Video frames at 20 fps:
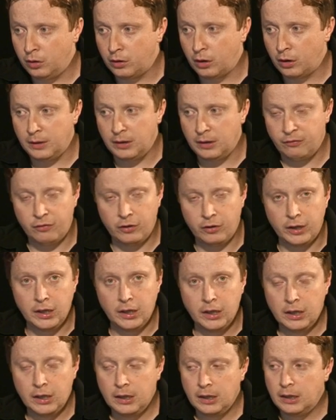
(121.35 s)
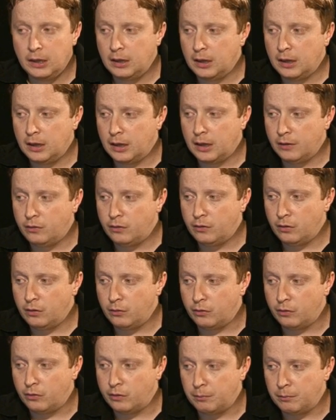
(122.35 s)
go E3, and
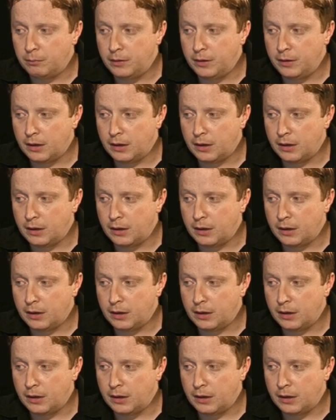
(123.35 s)
you simply get